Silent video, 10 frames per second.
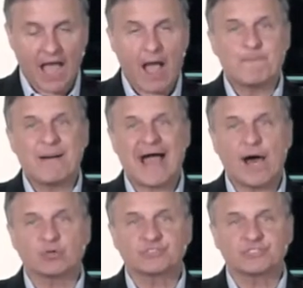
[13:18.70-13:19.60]

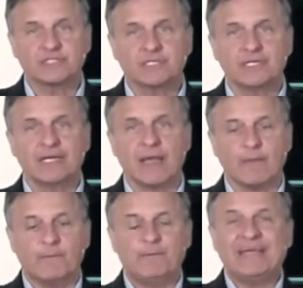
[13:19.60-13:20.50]
about
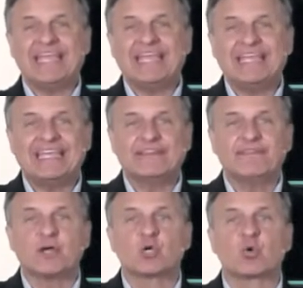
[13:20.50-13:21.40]
being in
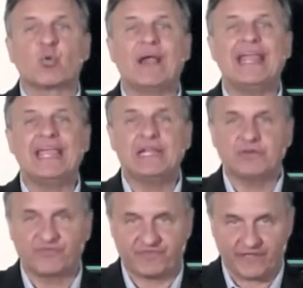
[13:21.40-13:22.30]
the grain
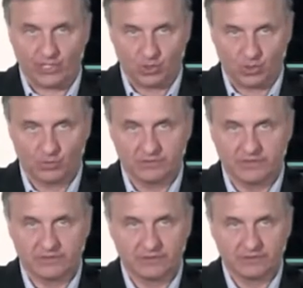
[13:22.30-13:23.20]
field
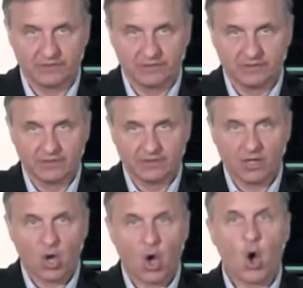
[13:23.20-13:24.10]

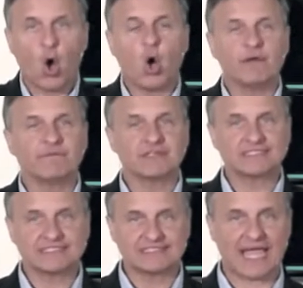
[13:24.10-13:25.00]
on the
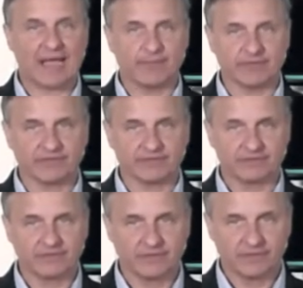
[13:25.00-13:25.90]
Sabbath.
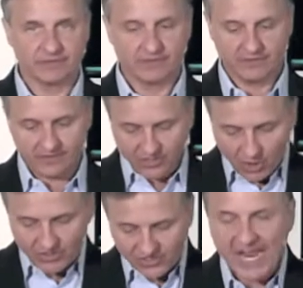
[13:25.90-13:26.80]
Uh, go
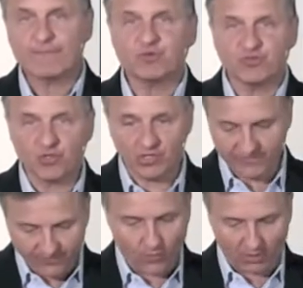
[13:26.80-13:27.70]
to chapter
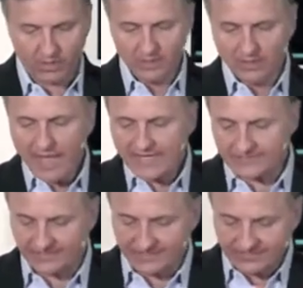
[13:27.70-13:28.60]
34,
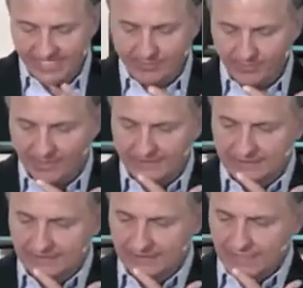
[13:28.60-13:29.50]
Exodus, same place.